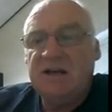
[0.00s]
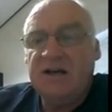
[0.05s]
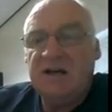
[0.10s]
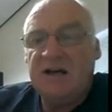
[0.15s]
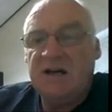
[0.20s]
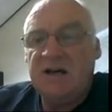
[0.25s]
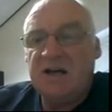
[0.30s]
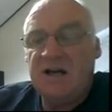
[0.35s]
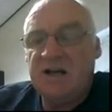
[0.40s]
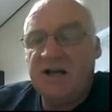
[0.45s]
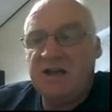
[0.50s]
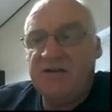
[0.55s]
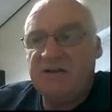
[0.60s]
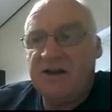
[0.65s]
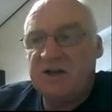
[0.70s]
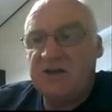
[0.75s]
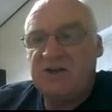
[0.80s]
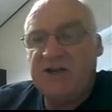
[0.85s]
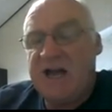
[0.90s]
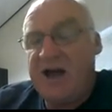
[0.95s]
are
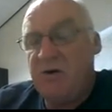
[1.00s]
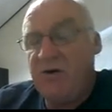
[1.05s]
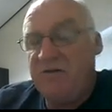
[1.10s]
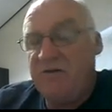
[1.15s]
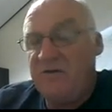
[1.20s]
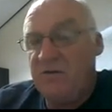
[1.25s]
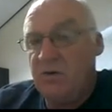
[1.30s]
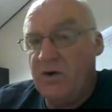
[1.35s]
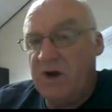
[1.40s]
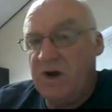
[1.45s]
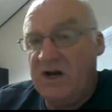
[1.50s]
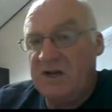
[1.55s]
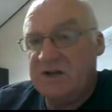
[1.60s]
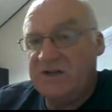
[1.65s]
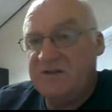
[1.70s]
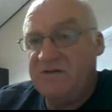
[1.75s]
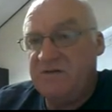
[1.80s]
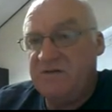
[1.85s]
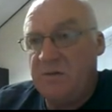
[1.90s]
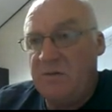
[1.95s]
giving a shower
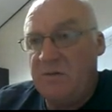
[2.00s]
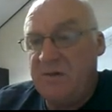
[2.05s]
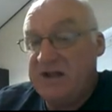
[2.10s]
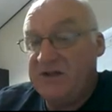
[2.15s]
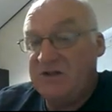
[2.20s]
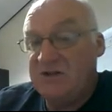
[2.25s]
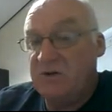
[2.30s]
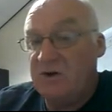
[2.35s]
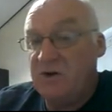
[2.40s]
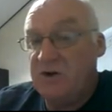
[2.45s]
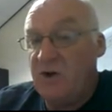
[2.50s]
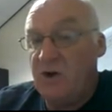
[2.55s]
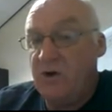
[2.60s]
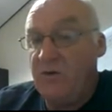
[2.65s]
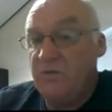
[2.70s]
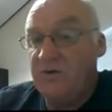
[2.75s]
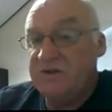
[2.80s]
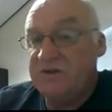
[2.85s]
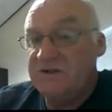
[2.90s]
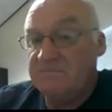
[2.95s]
forecast from about 2 o'clock
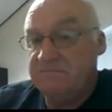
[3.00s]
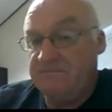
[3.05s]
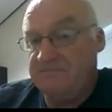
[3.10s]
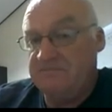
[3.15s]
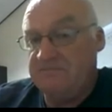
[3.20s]
onwards.